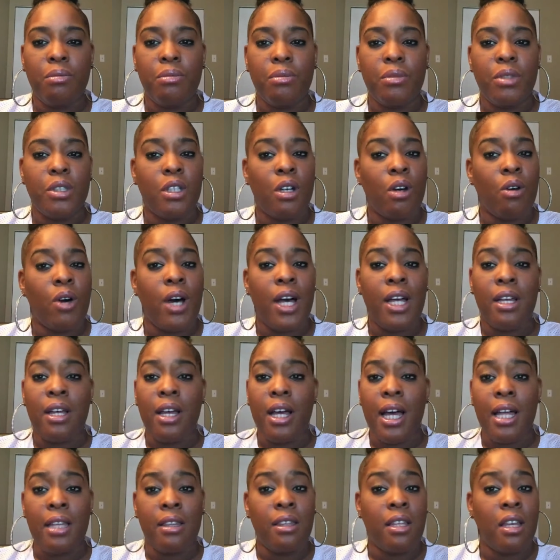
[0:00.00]
So
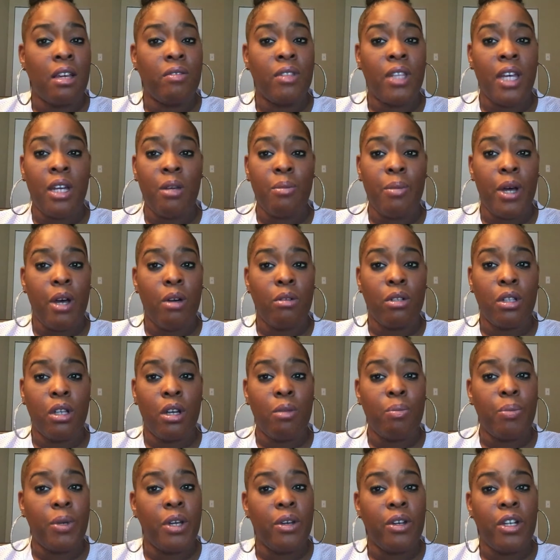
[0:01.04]
I love that about
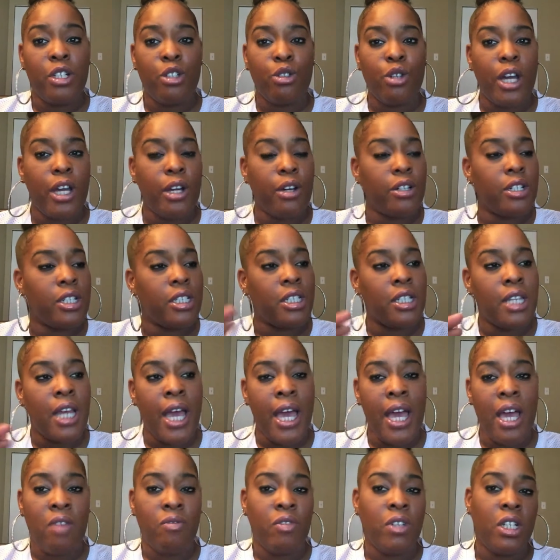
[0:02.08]
Glow. Period Tracker does not
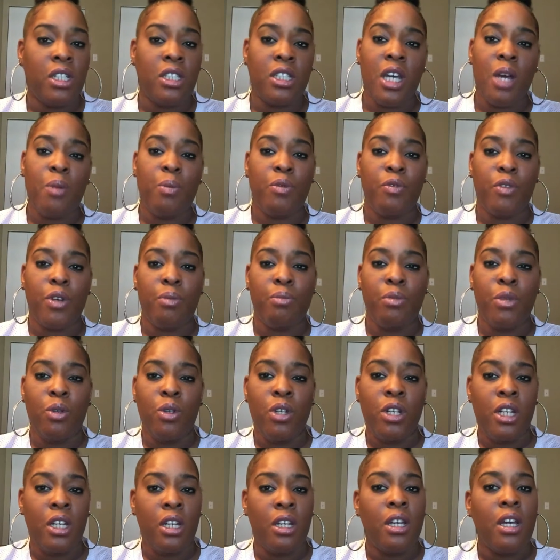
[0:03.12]
have any type of
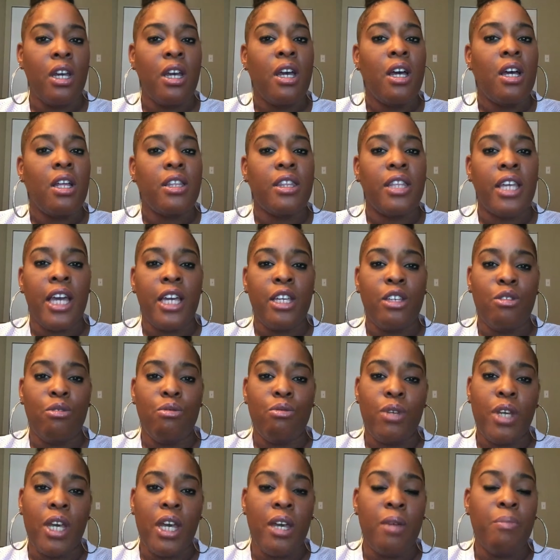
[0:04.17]
community that
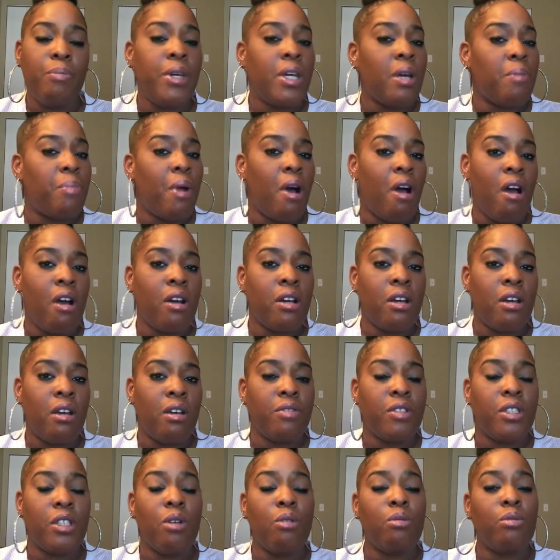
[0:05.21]
you can be a part
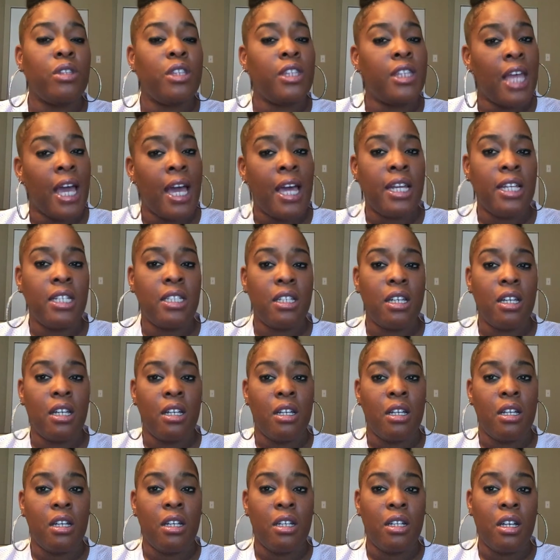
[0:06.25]
of. So that is
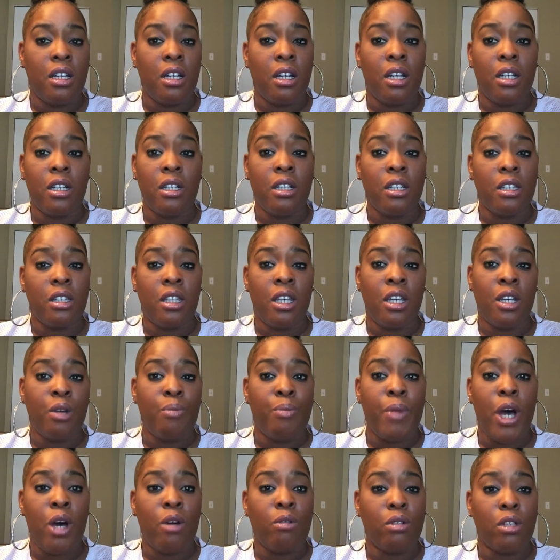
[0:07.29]
a good thing
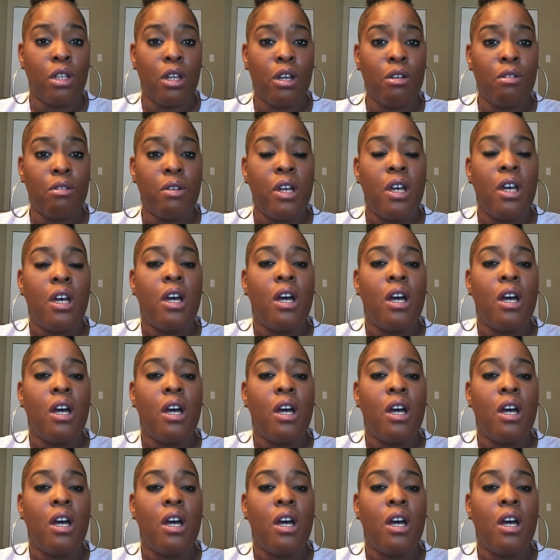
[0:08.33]
about Glow.